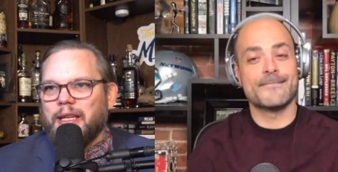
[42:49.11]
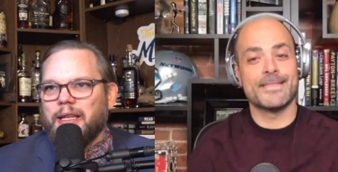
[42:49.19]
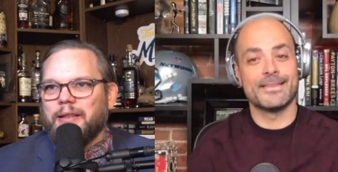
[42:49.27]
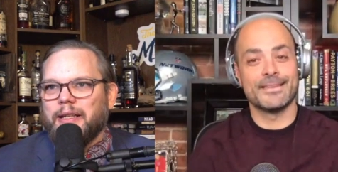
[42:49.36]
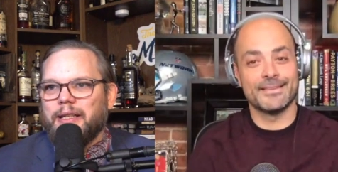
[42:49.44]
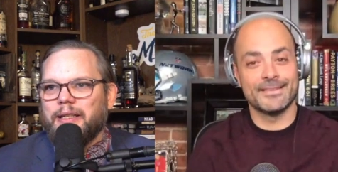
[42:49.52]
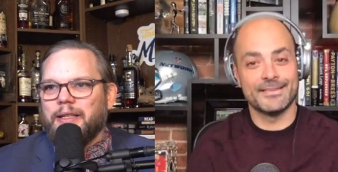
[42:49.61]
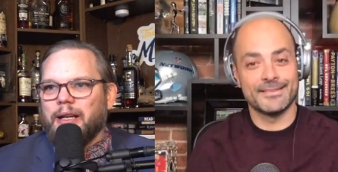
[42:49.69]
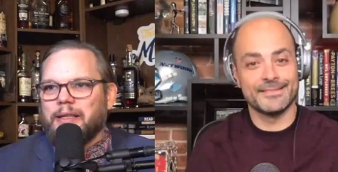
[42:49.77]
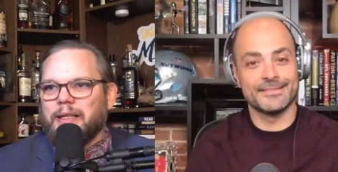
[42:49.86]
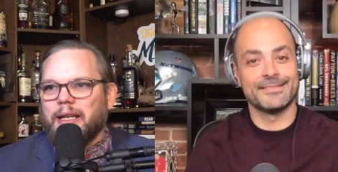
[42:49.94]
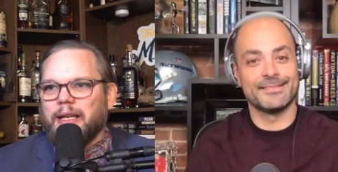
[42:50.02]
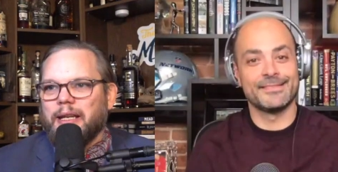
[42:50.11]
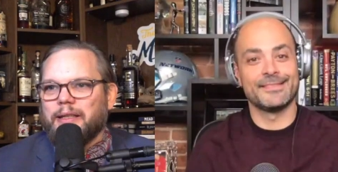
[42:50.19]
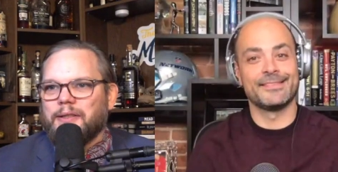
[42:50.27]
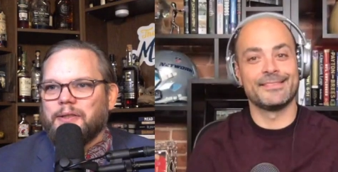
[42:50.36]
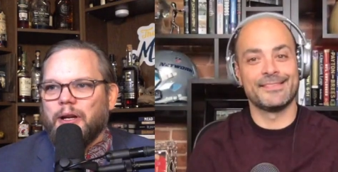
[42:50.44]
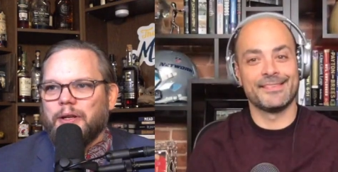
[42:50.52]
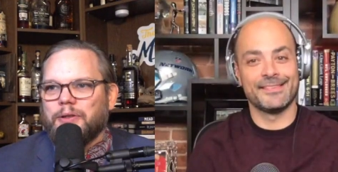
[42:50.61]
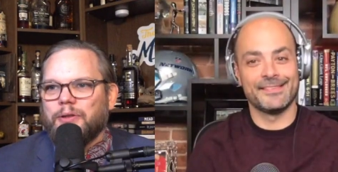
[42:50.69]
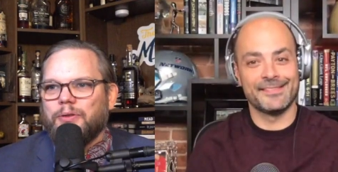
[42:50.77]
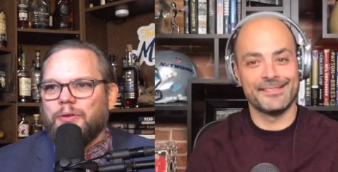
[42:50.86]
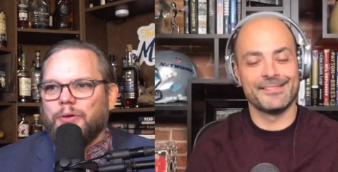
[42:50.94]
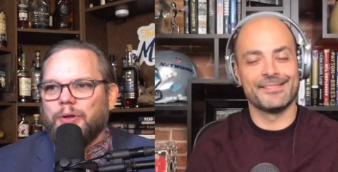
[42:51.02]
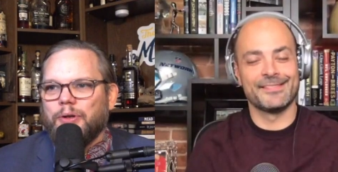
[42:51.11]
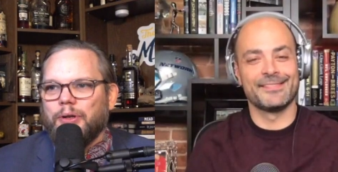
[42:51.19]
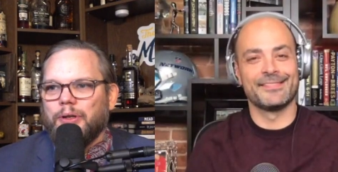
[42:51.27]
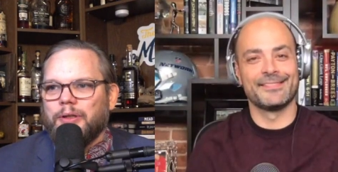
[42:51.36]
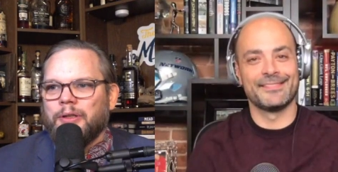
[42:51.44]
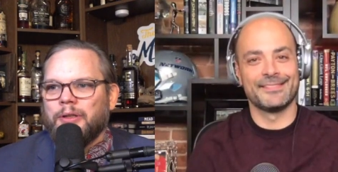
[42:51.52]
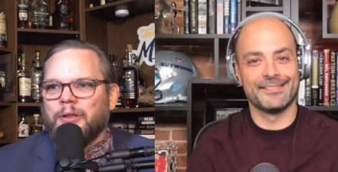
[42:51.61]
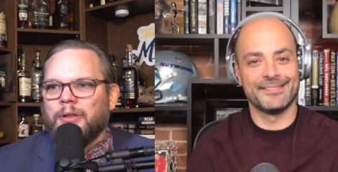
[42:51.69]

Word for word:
Speaker 1: he he does get such good.